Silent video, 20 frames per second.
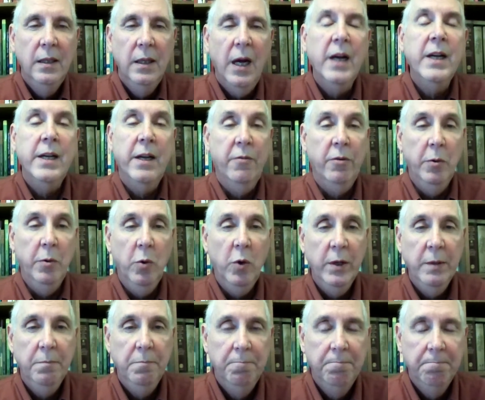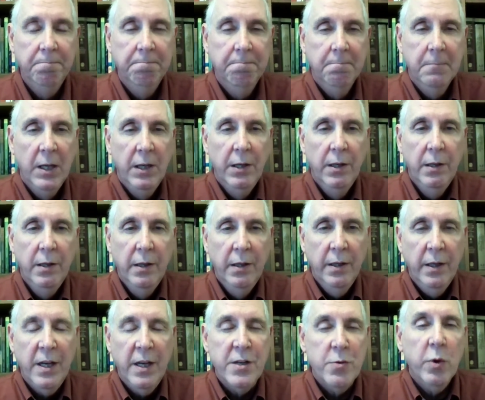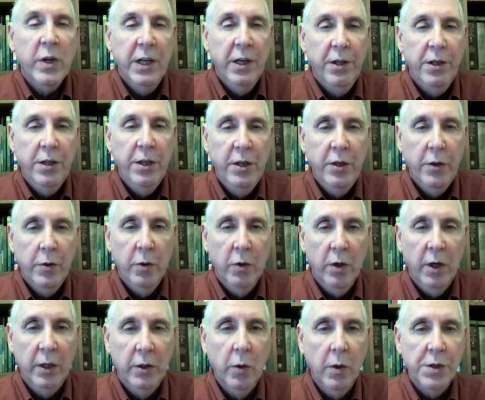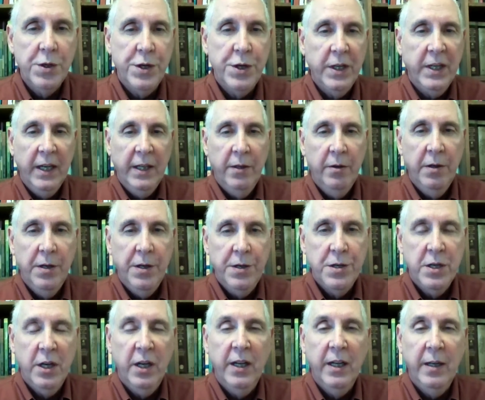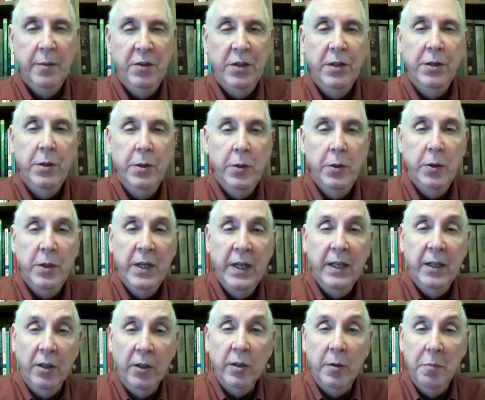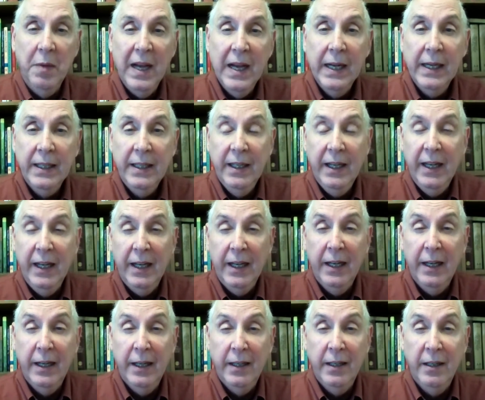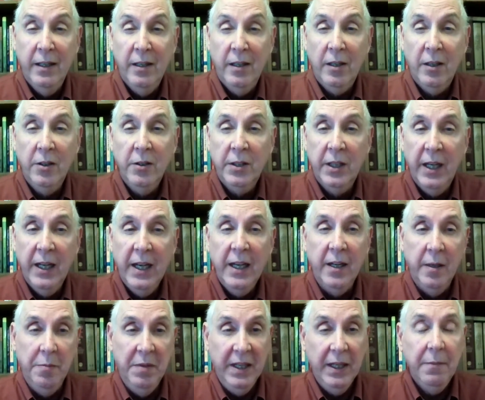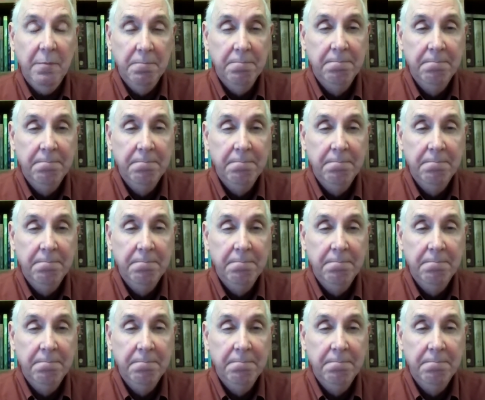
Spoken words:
Hi, everyone. As we continue through our course together, it's time to take a look back and look ahead a bit.